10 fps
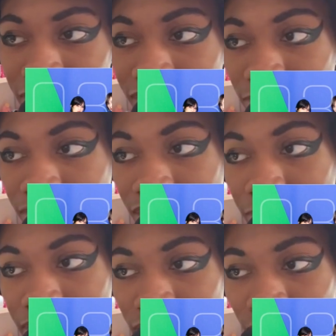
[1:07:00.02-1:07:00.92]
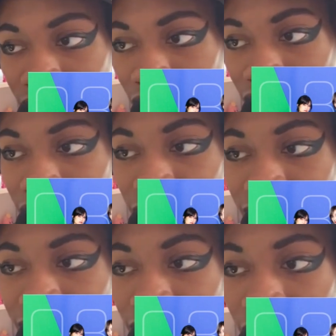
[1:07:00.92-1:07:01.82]
there was not much going on. As you can
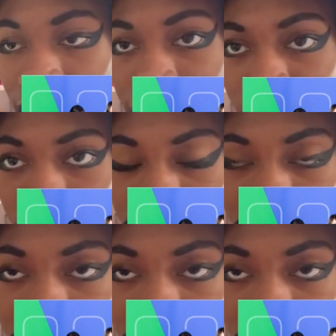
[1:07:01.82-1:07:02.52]
see, Ayako